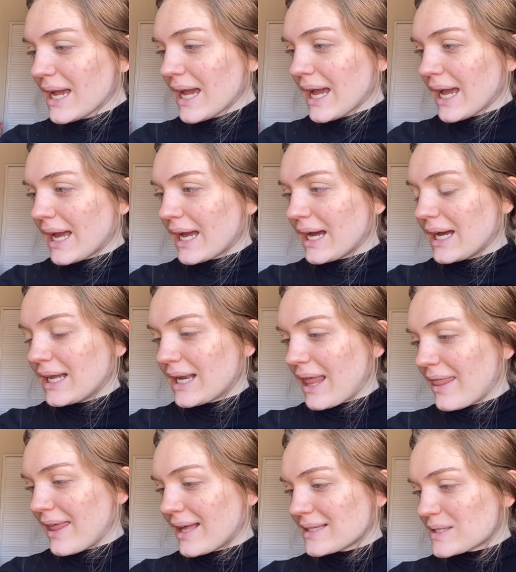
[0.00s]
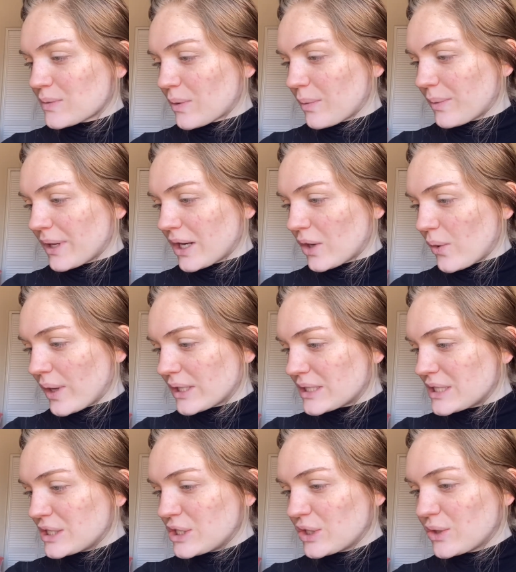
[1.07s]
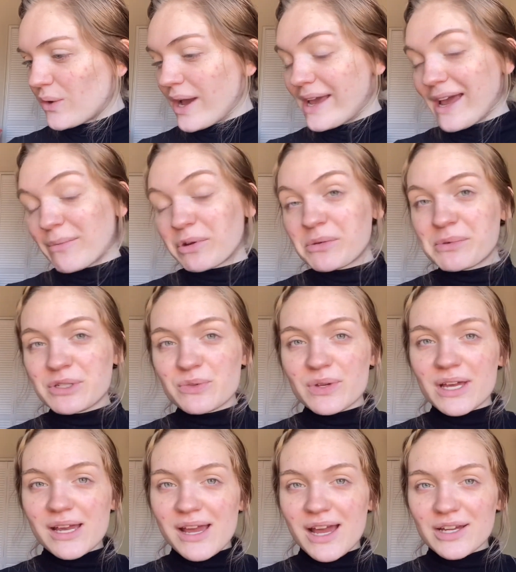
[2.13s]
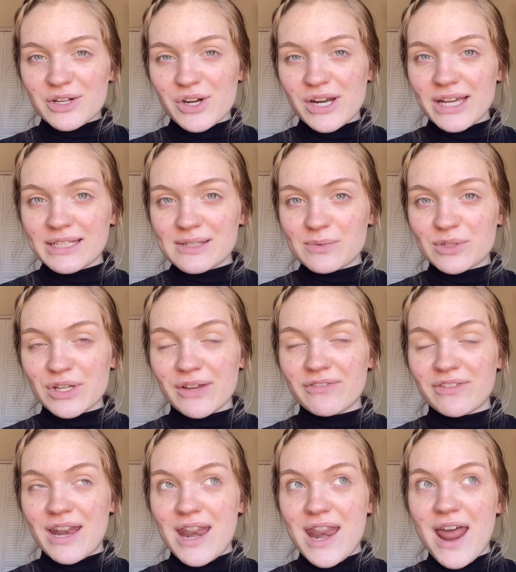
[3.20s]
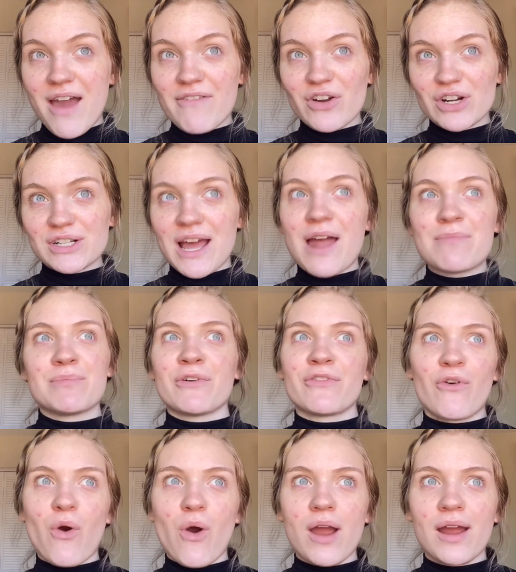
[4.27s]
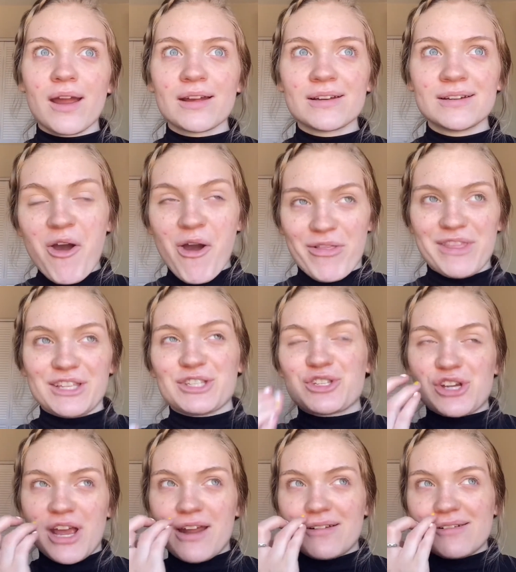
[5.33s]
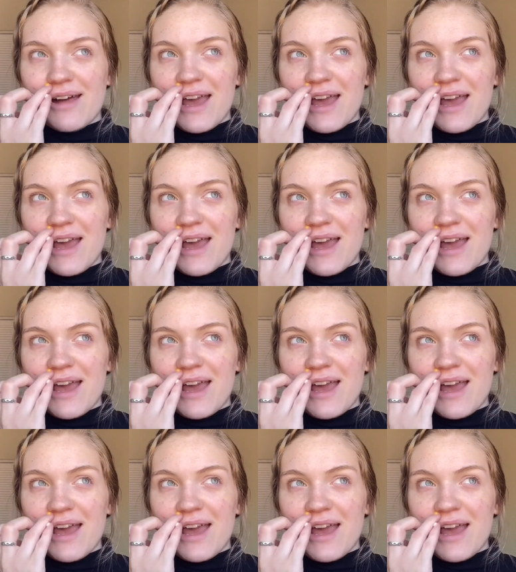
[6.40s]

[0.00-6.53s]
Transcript: And that's what we are going to do. I am going to be doing a cut crease, which I've never done before on this channel.